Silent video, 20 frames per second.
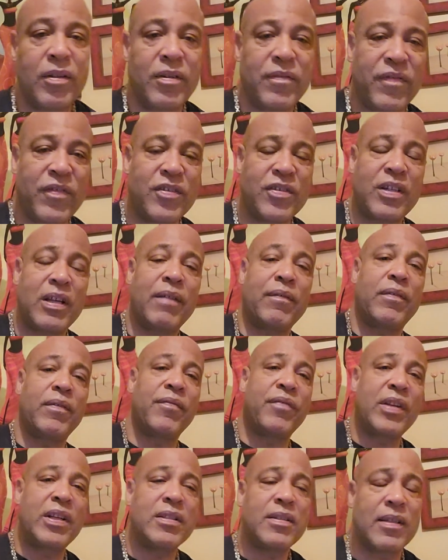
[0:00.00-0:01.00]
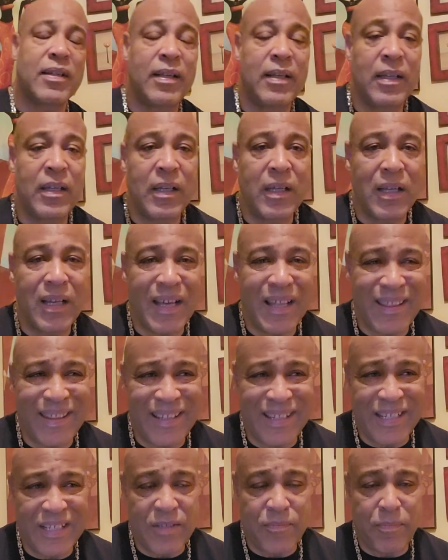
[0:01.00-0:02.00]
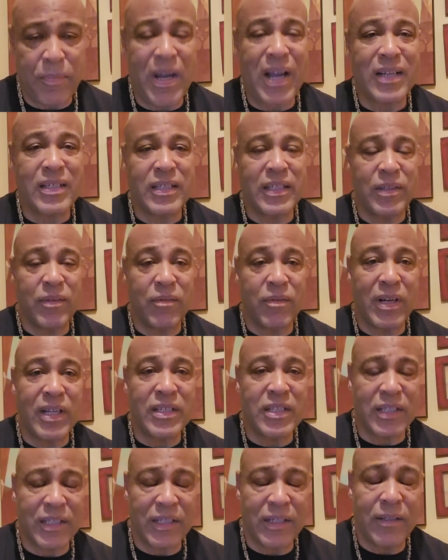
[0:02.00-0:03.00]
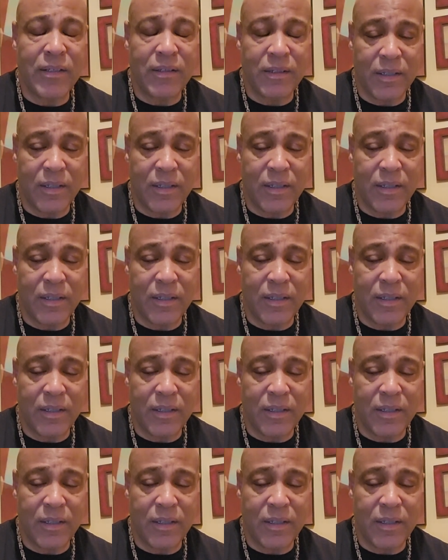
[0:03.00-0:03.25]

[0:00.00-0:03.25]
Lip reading: for self-defense, I think, is boxing and wrestling.